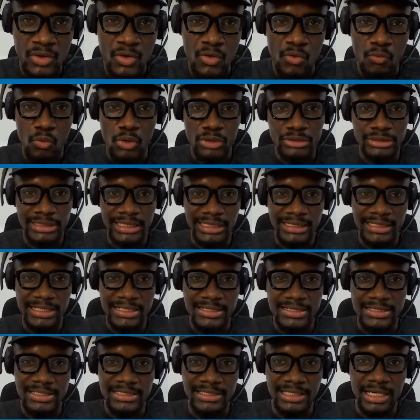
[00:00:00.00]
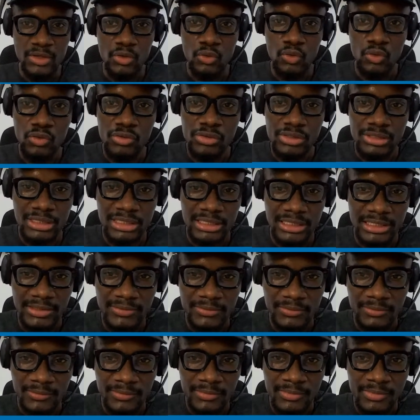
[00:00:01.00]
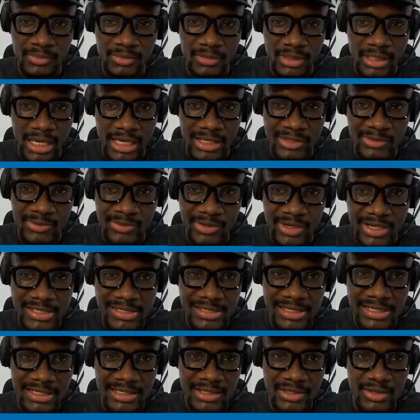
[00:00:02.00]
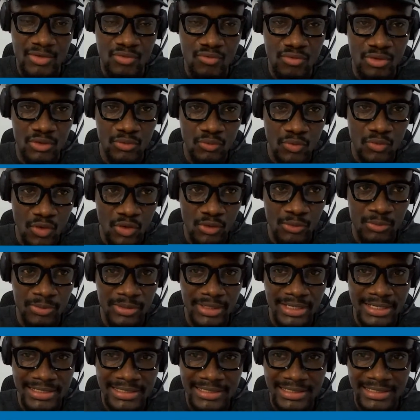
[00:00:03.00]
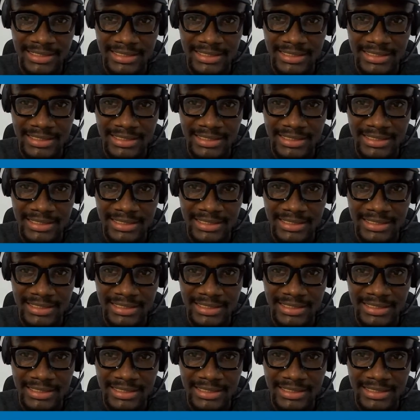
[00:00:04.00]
What challenges are you currently experiencing with WordPress?